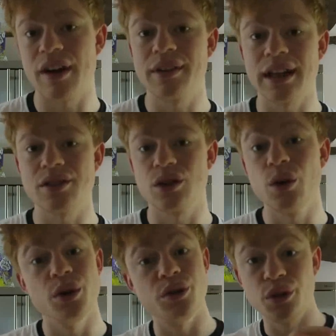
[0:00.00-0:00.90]
having that
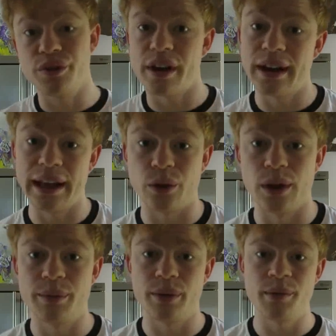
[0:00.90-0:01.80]
salt, you do find
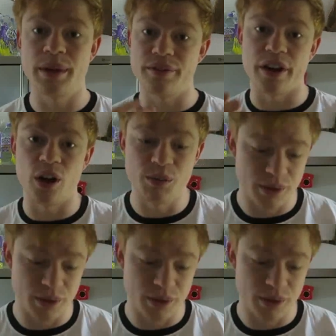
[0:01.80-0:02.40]
equilibrium and find